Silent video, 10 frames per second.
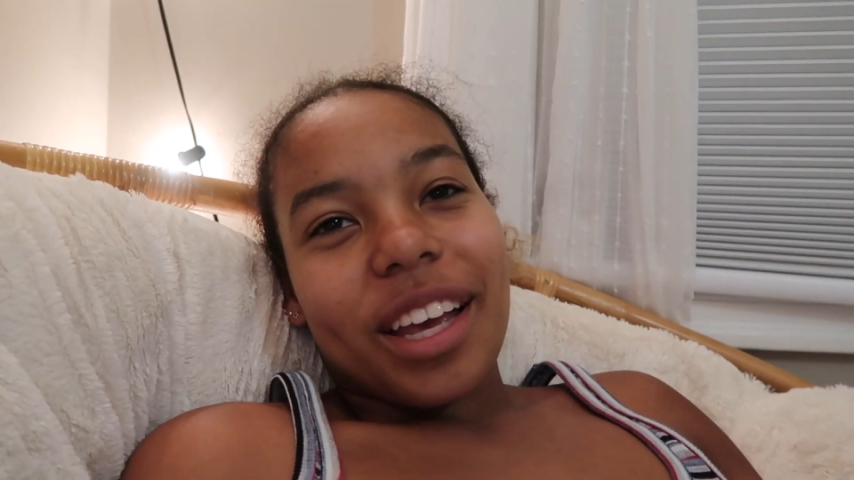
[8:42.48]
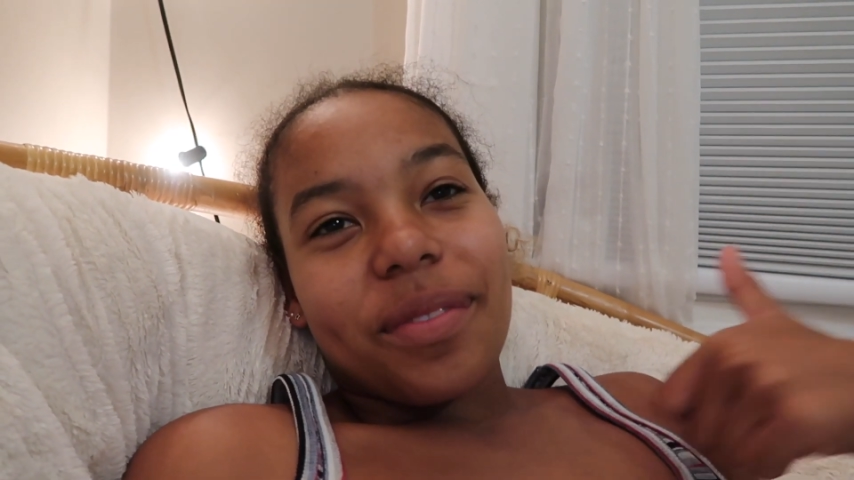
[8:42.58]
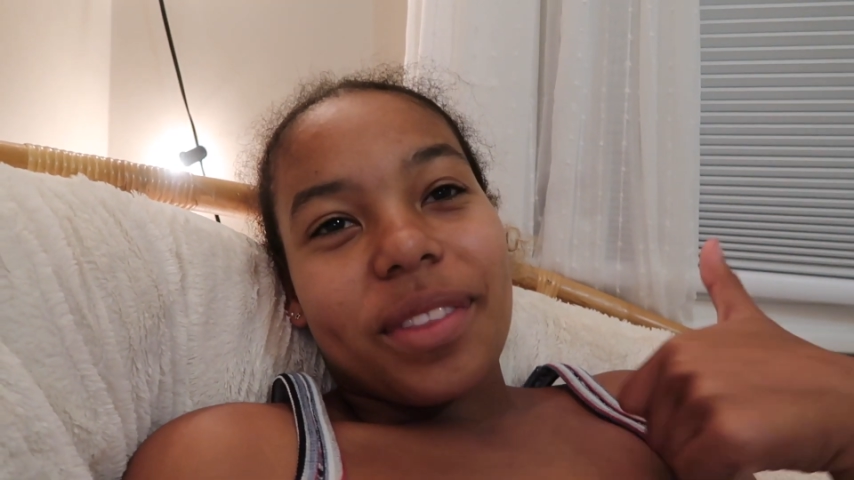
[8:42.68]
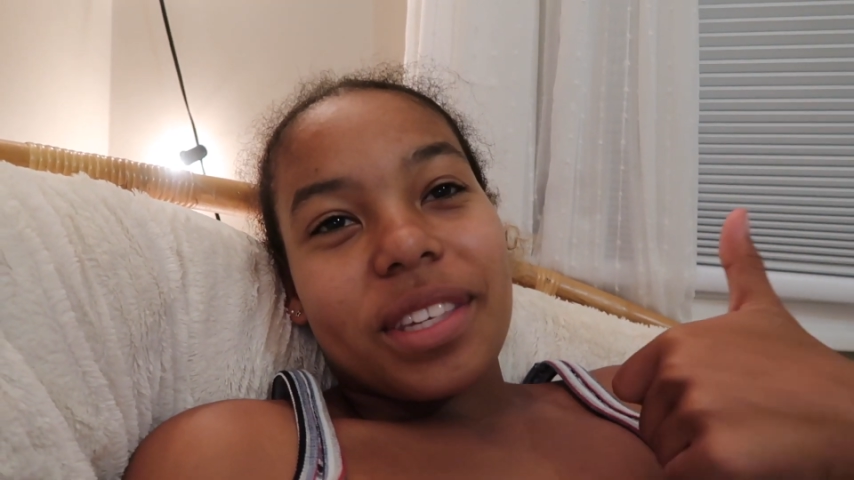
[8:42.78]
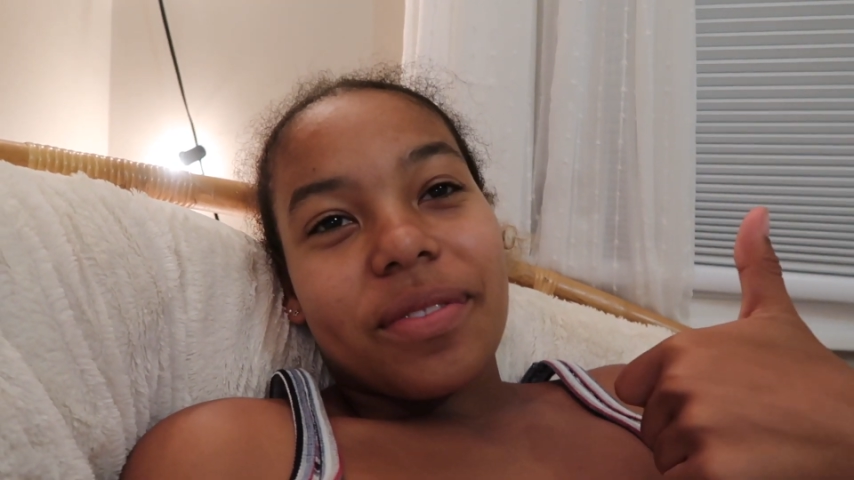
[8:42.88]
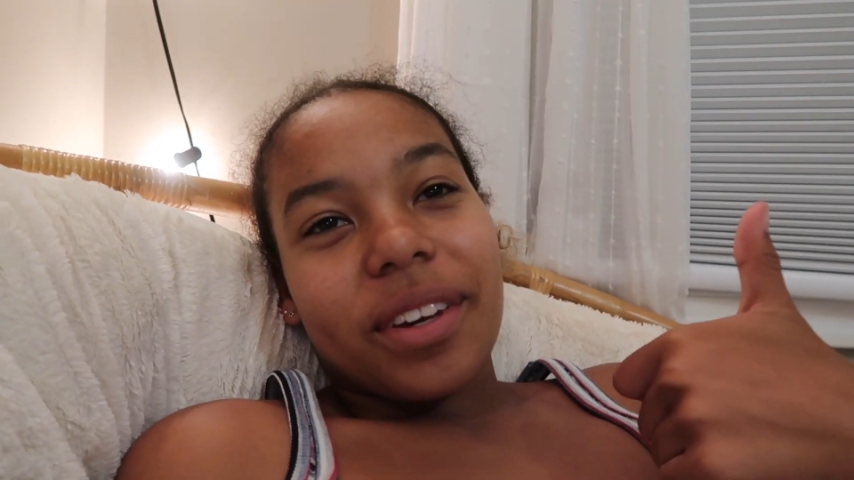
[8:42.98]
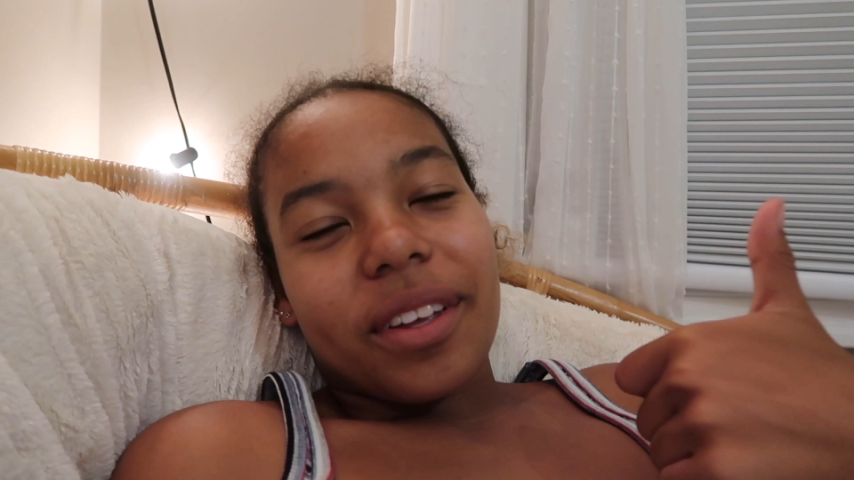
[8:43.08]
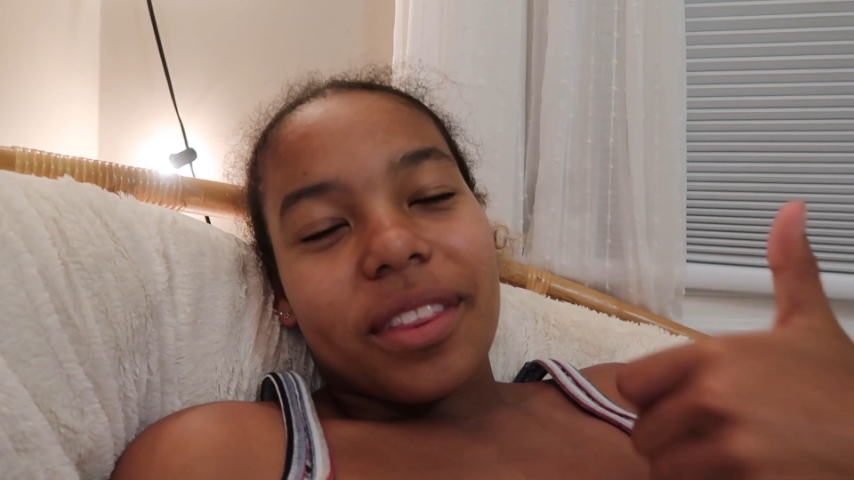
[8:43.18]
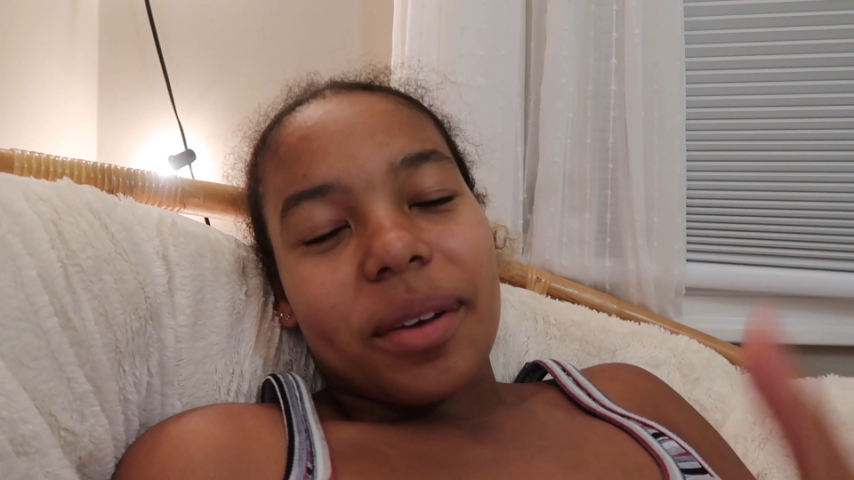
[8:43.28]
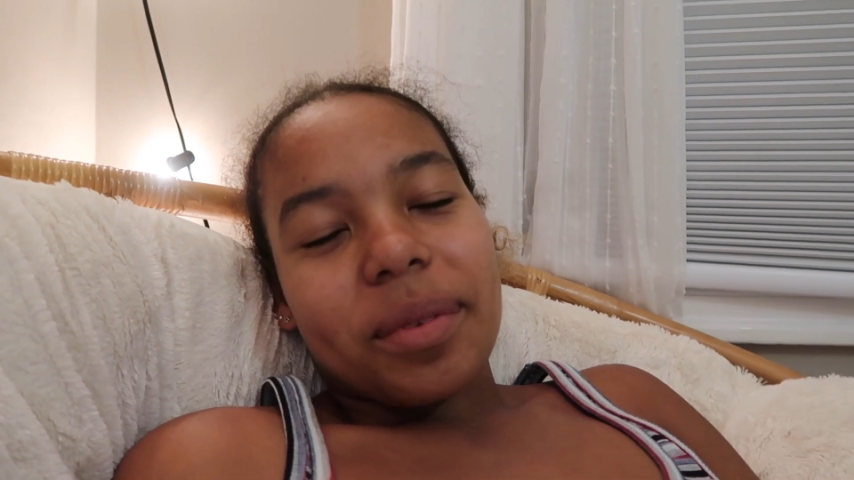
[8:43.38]
give this
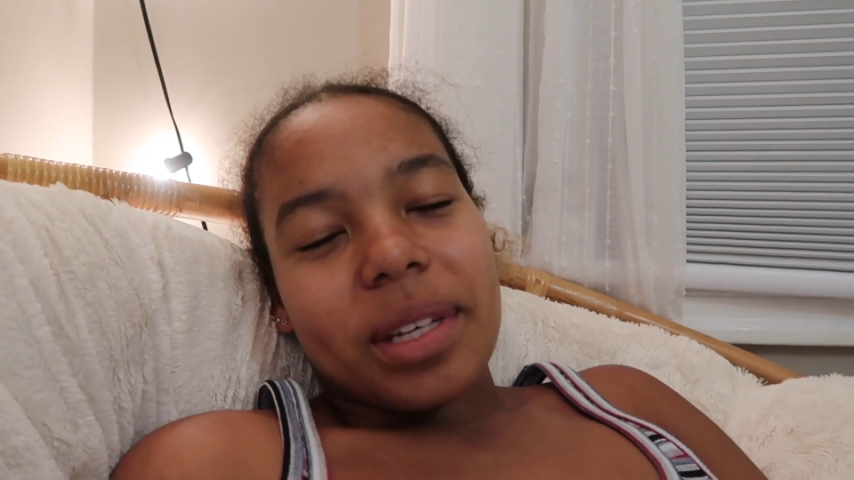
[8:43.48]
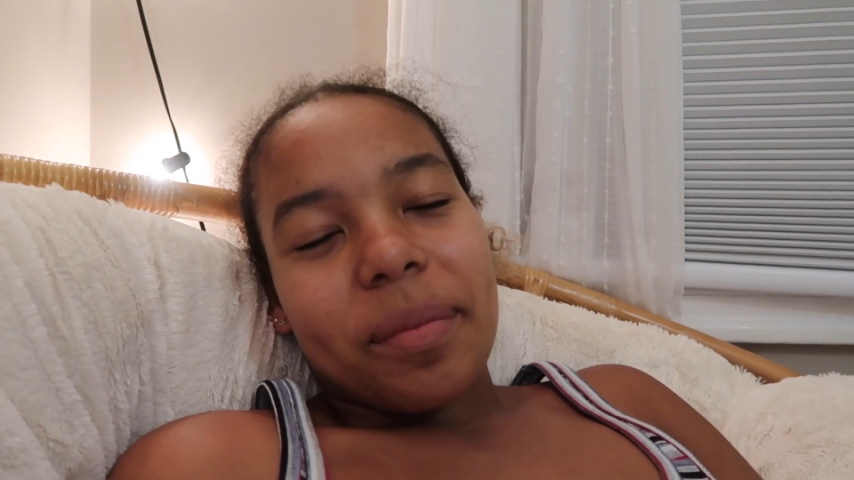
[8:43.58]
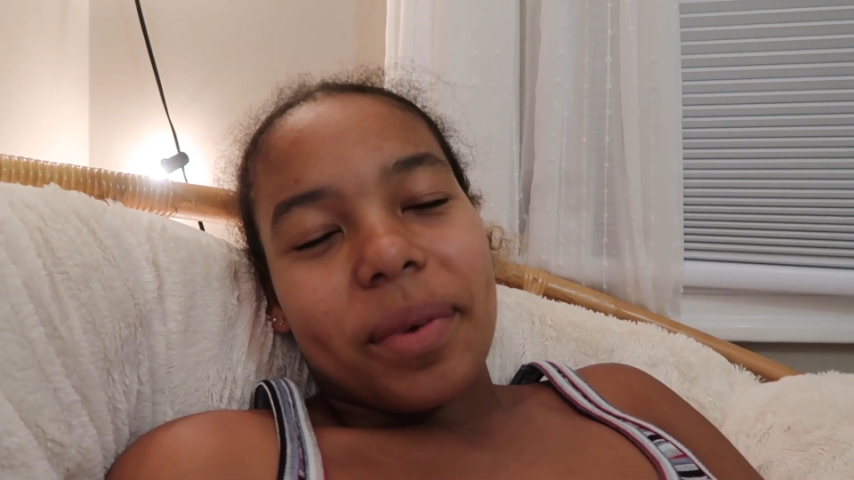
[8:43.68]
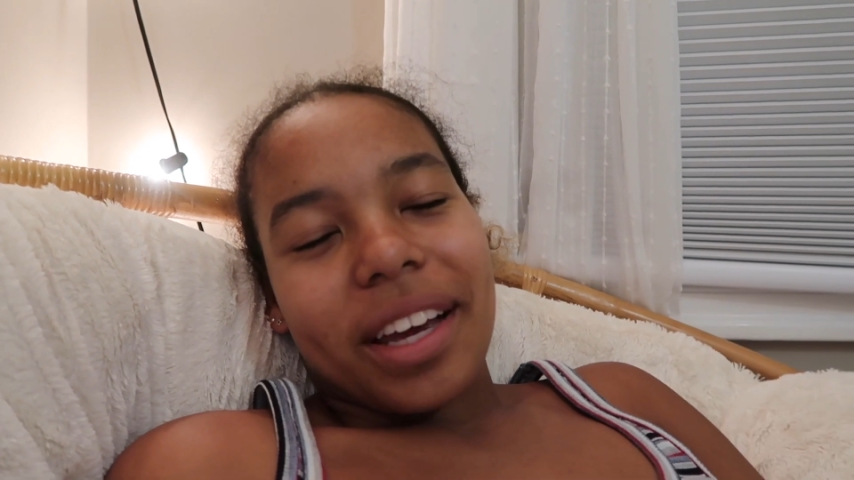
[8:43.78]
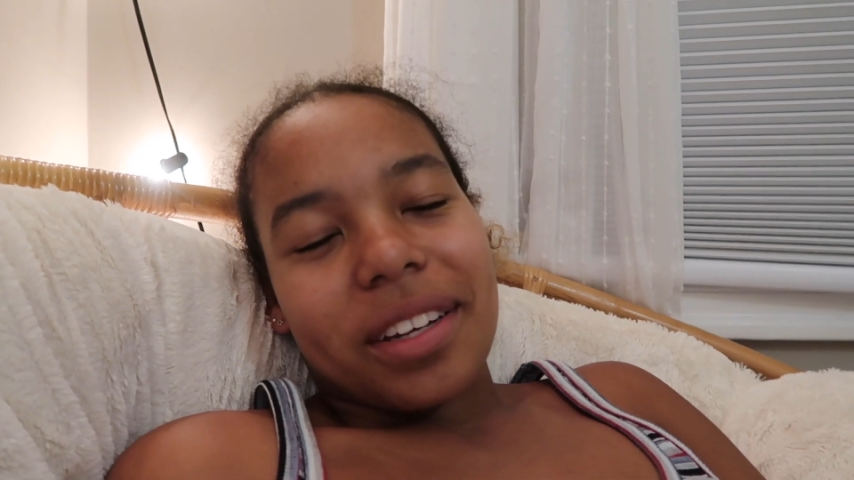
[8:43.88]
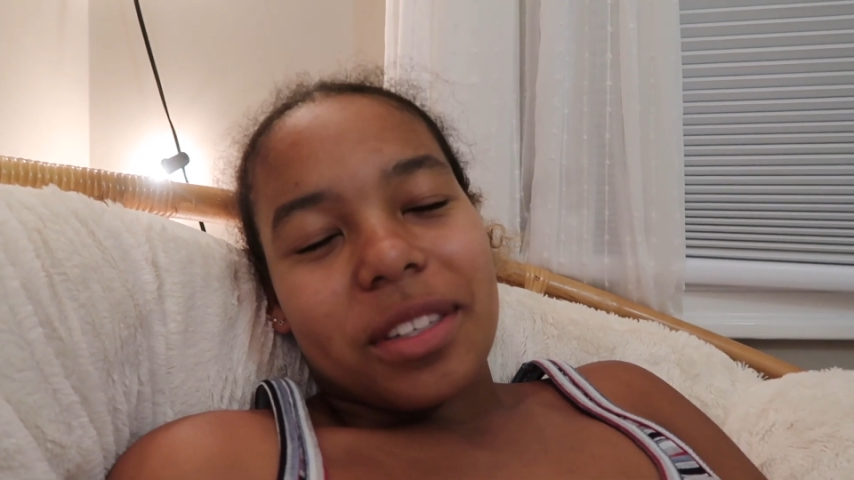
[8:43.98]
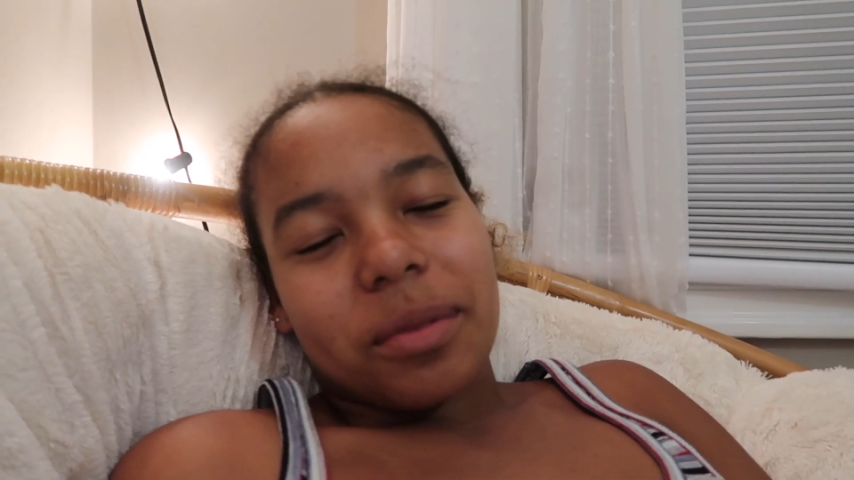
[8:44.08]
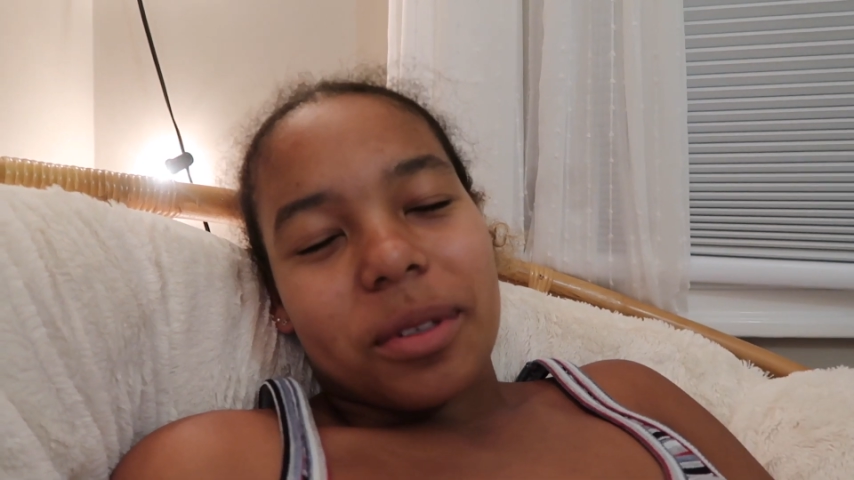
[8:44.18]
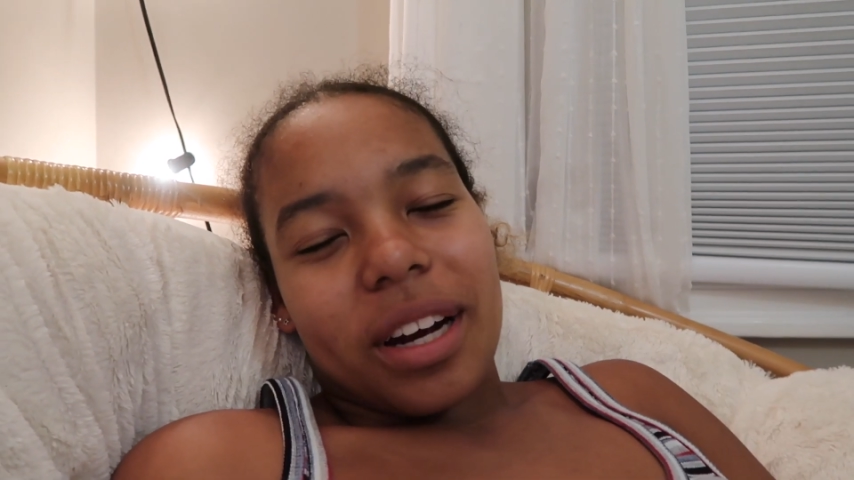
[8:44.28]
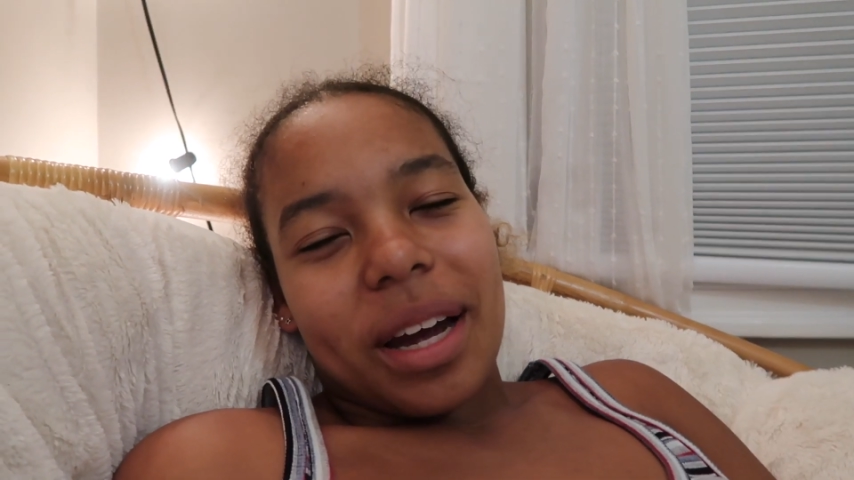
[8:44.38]
video a thumbs up and
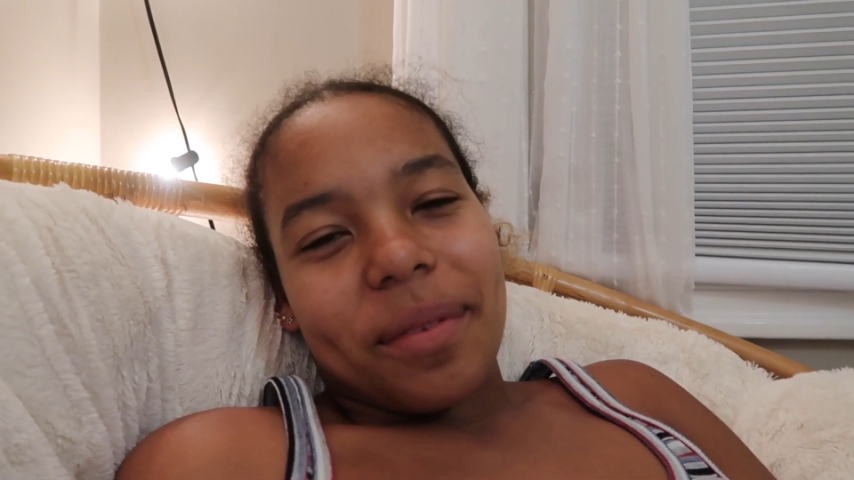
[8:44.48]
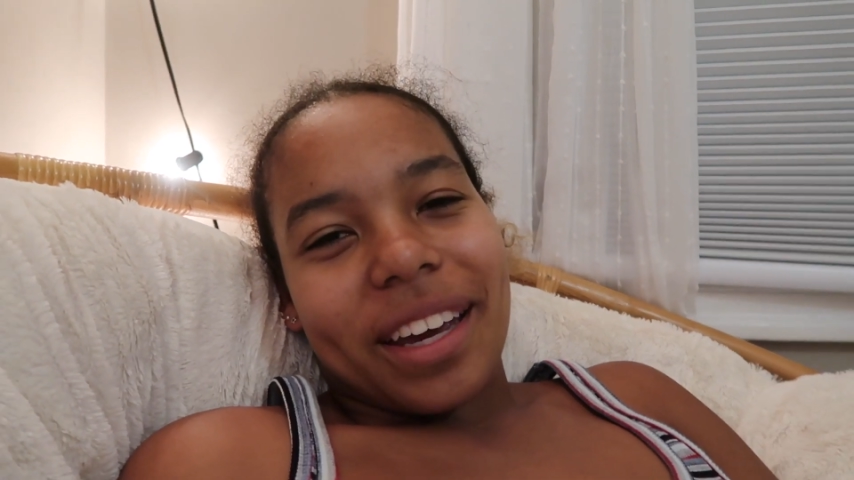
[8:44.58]
subscribe,